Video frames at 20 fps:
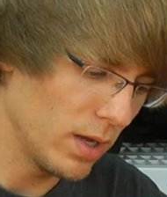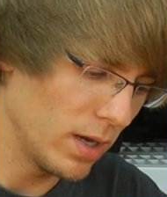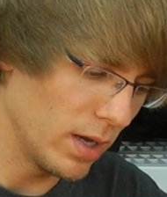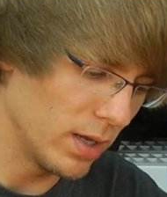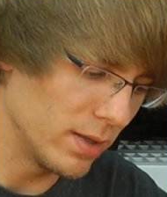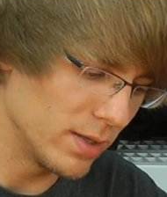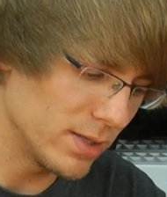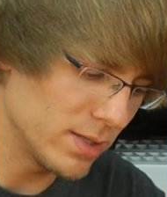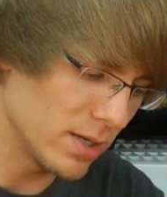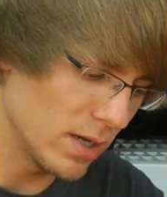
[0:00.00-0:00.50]

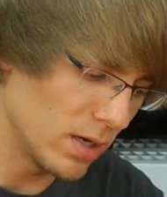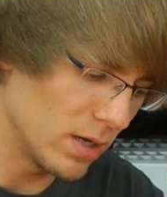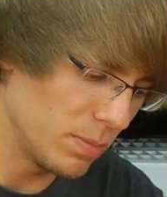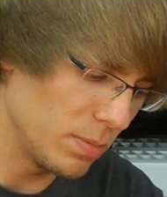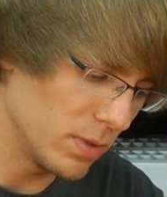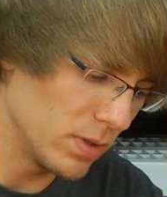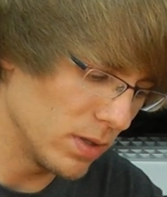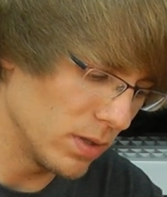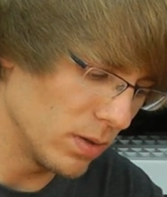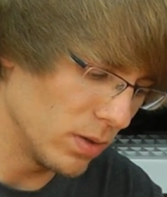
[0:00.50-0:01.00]
and the setup
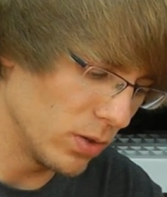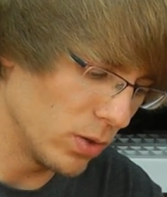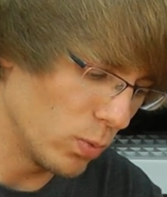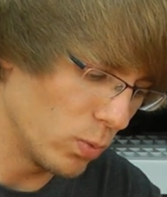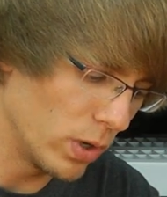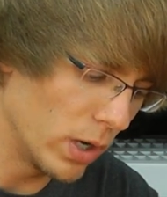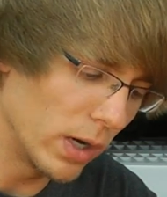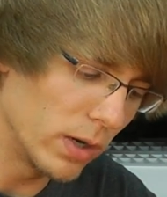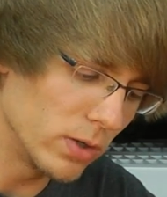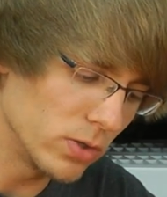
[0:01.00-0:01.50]
and the, the
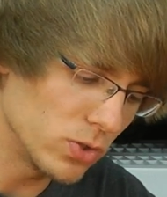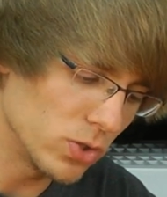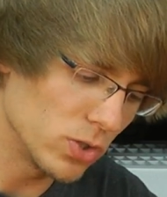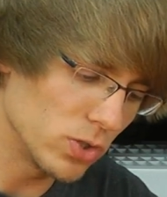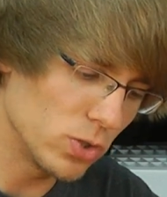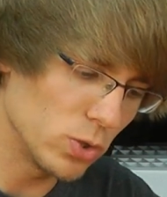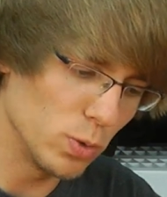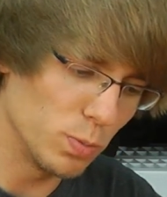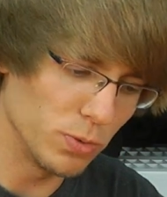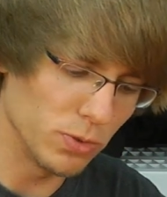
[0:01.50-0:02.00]
wiring is
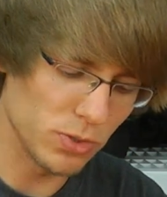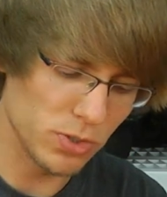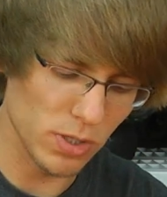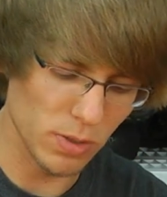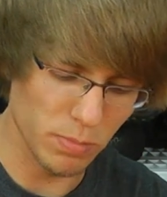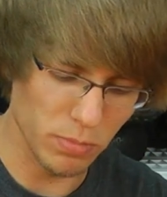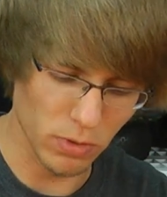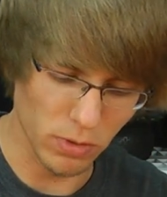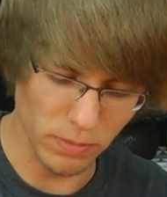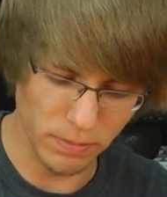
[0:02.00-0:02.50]
just super
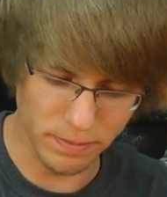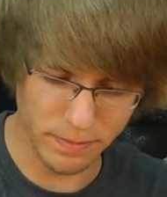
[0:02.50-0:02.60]
simple.